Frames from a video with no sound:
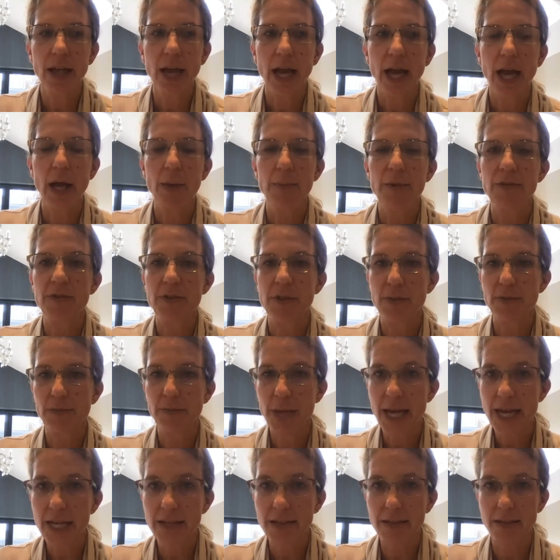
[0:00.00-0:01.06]
if it's
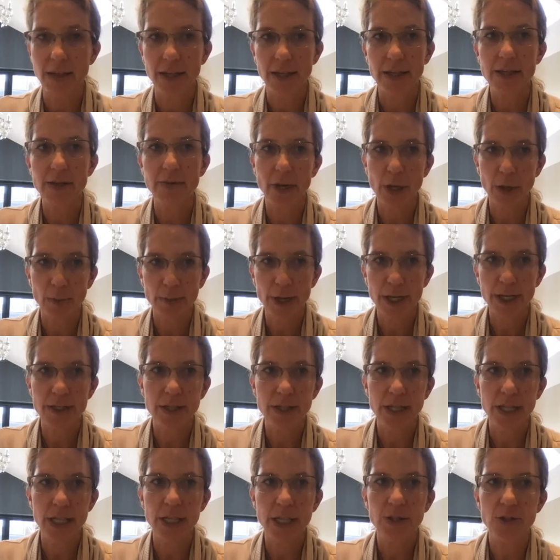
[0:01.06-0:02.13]
better
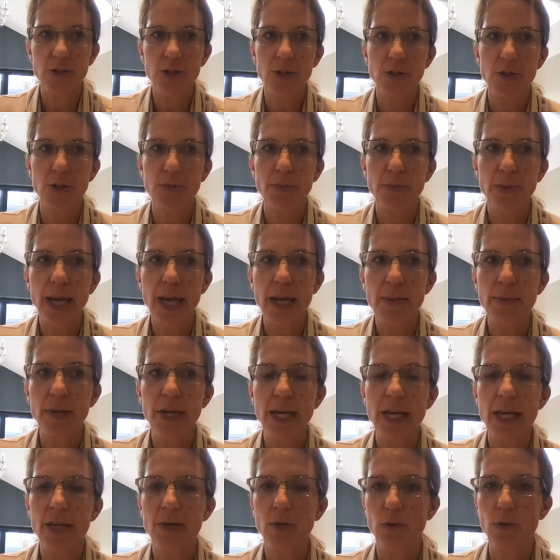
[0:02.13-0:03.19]
developmentally to do
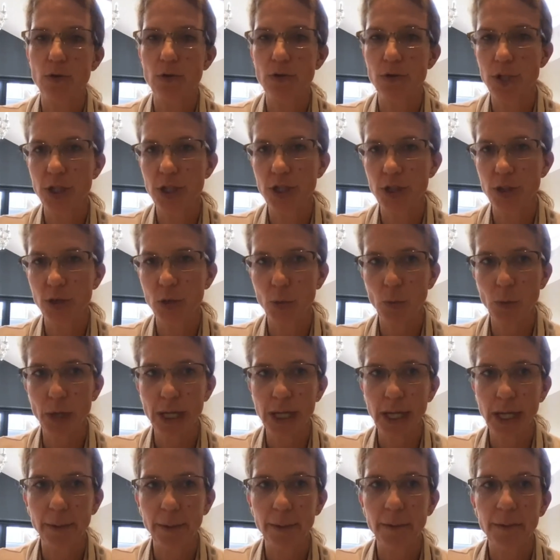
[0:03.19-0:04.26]
baby-led or traditional
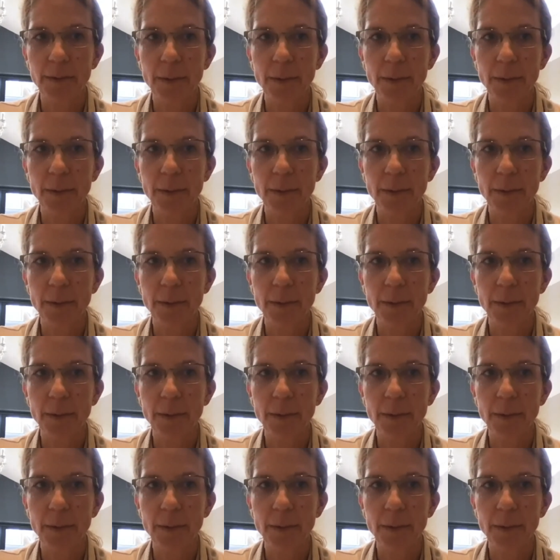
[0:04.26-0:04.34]
weaning.